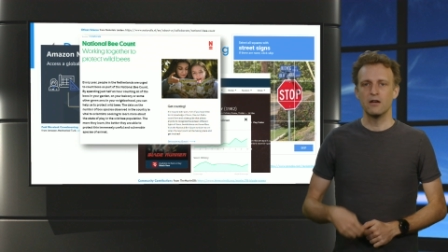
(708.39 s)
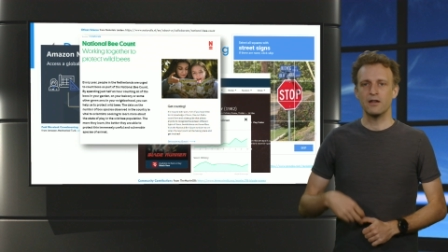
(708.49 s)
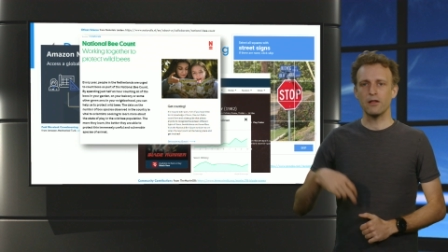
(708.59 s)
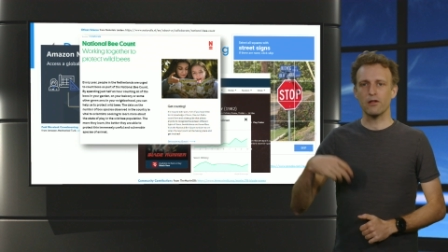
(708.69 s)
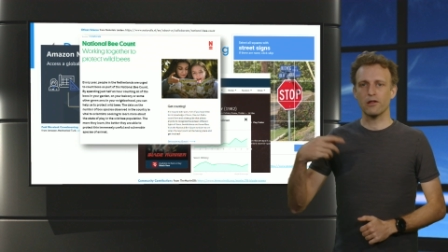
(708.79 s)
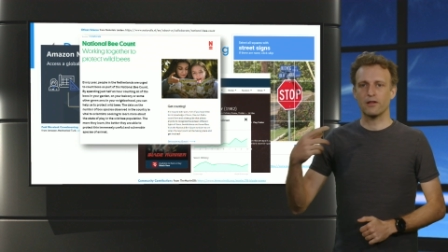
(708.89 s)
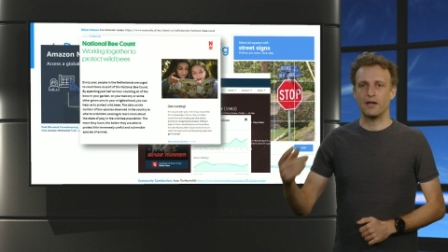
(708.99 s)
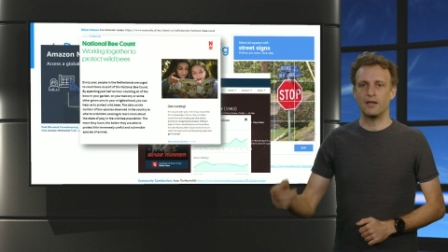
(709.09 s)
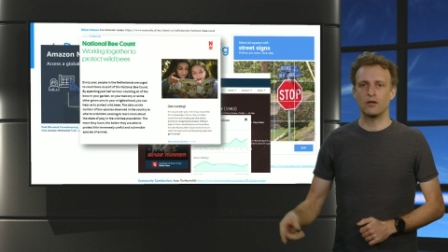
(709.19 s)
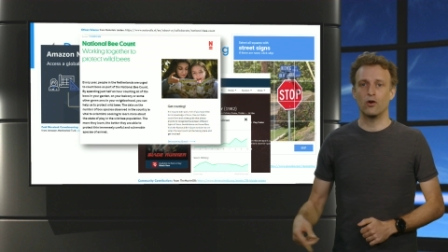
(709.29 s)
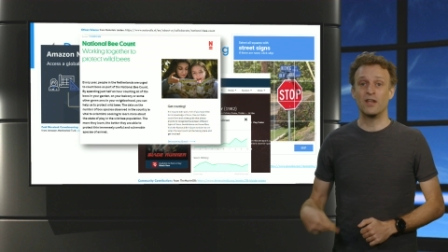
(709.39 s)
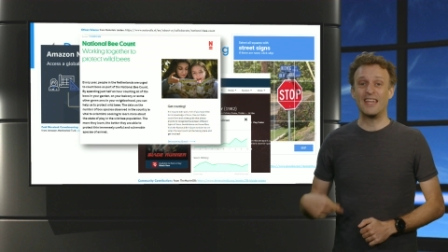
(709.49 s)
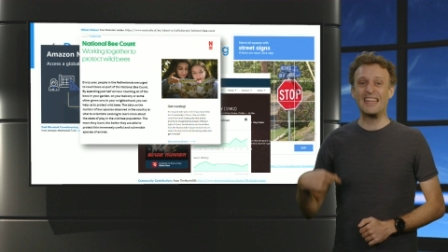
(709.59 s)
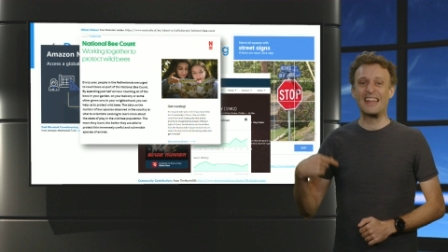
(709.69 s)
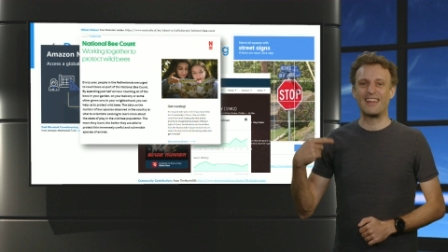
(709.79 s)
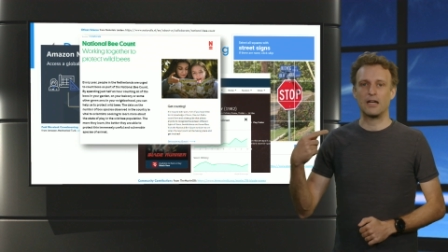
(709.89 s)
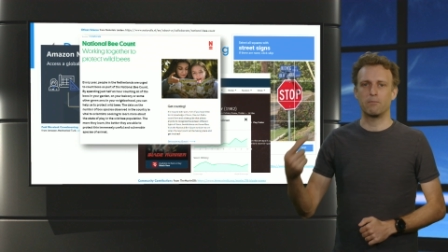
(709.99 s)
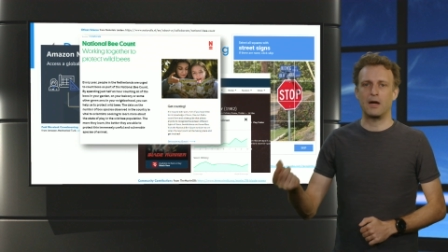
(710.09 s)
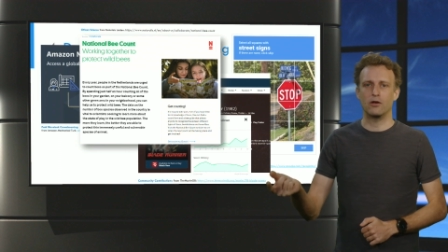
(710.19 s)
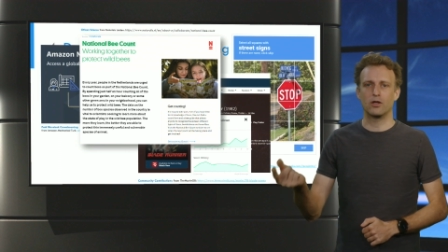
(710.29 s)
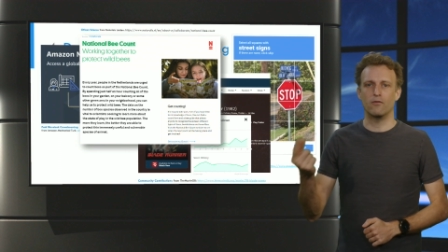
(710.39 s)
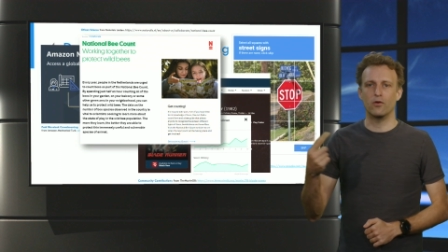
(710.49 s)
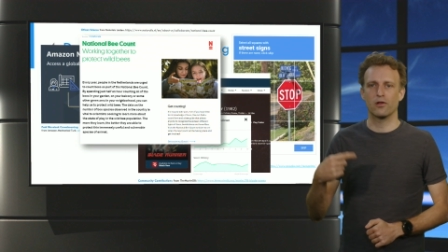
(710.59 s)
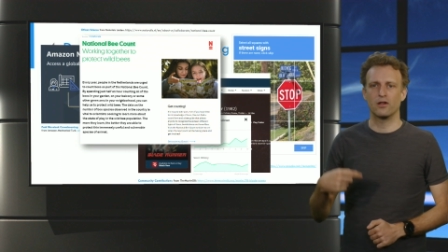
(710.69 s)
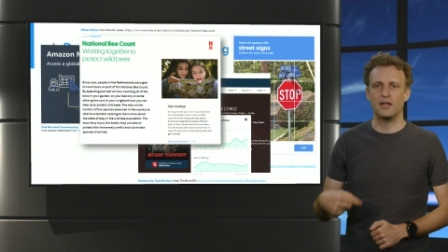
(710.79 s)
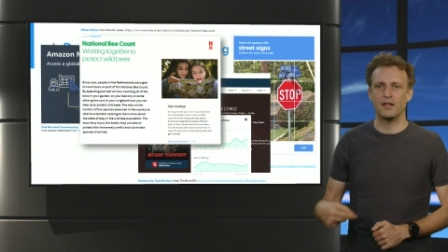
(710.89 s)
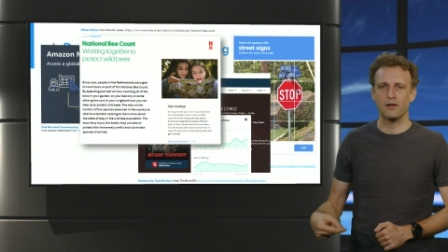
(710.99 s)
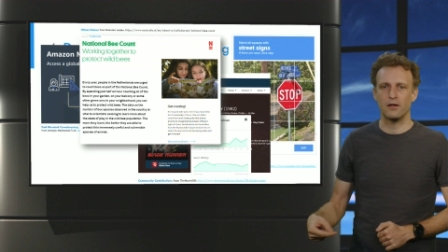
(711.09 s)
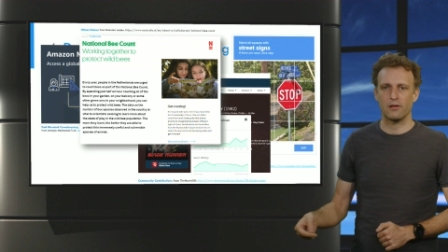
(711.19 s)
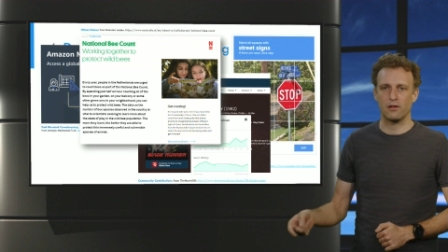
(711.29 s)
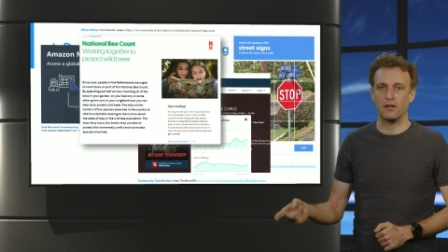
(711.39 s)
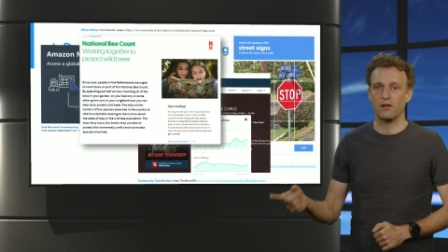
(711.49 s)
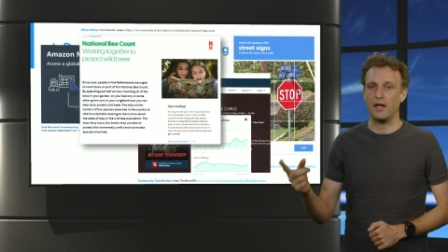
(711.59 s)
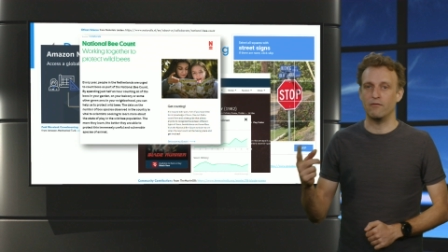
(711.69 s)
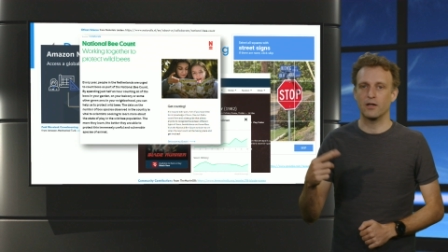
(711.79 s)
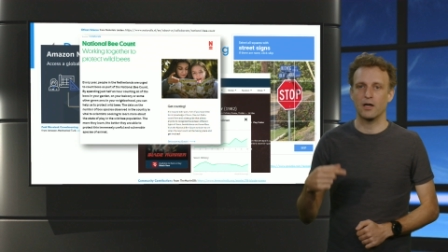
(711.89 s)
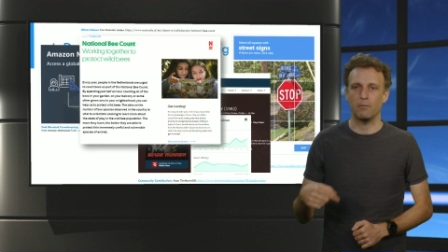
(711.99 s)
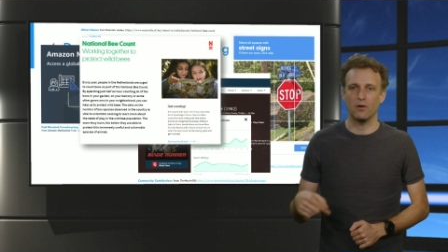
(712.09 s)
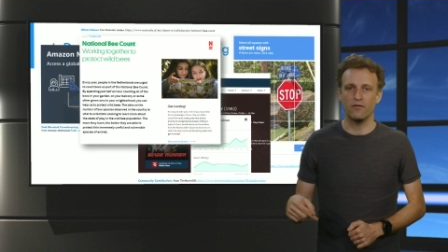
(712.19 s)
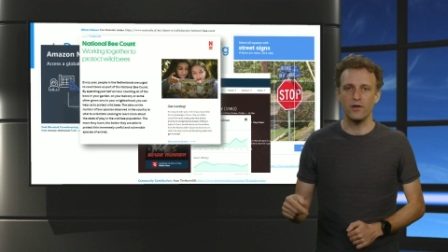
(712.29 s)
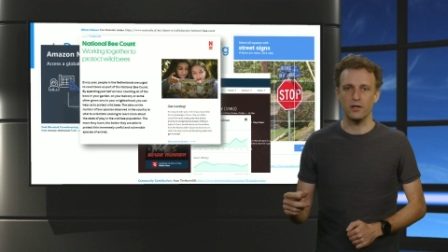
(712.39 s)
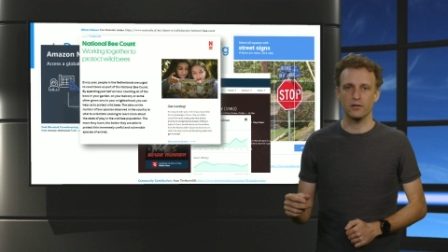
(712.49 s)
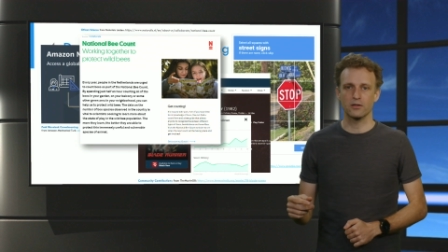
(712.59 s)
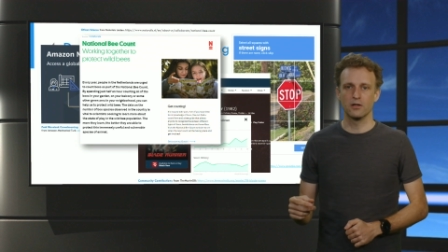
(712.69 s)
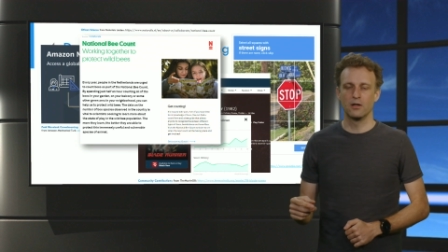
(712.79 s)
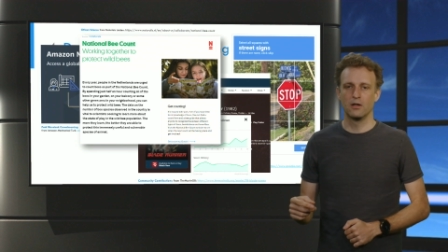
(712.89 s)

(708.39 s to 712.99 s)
runs a study on insect biodiversity in the Netherlands every couple of years.